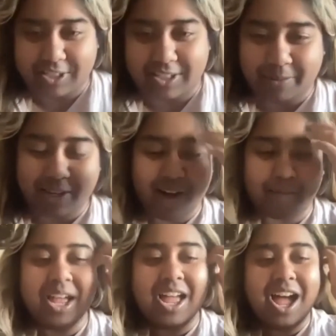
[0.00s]
is named
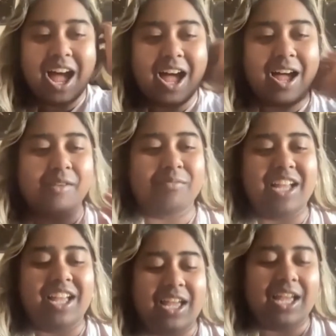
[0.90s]
Anam,
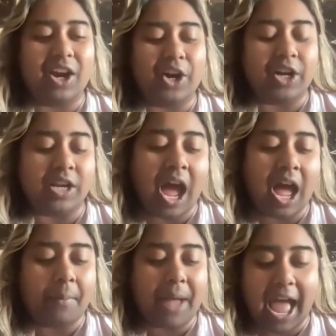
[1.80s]

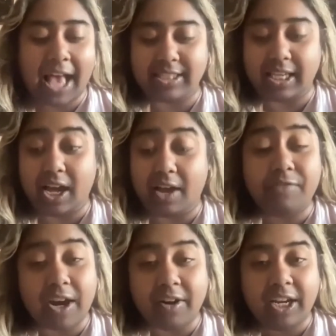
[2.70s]
Anam has like a
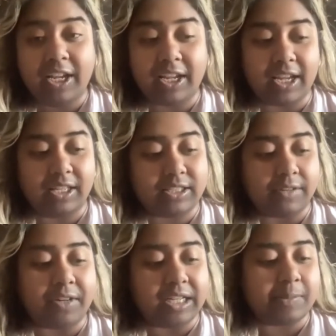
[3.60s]
very
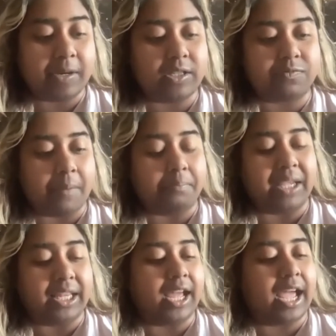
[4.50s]
different experience from
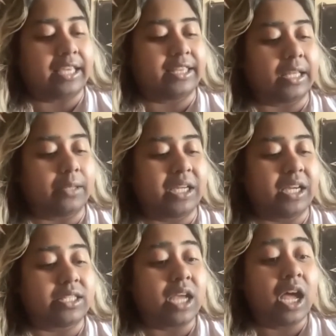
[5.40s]
Mina, I think,
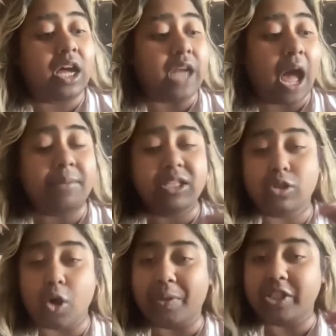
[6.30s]
because Anam is
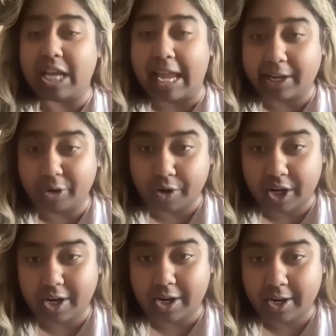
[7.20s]
so much
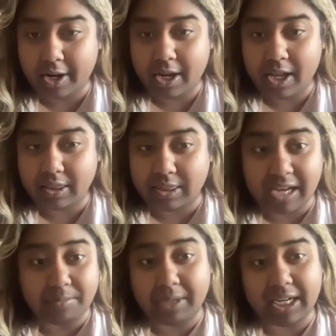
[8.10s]
angrier
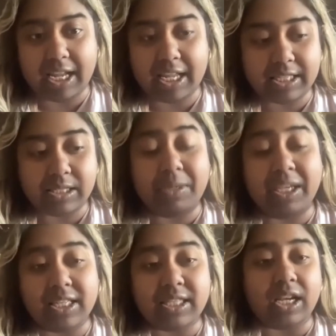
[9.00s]
than Mina is.
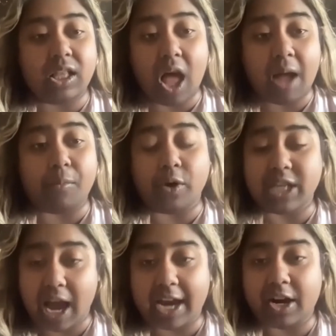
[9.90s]
Mina's like a lot more
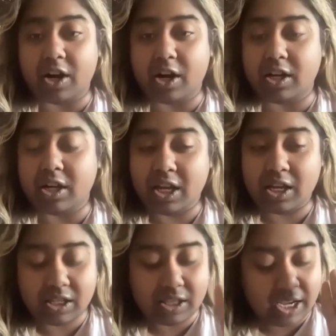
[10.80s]
tired,
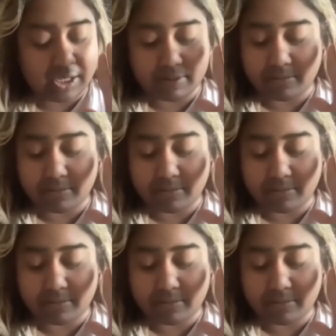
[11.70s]
like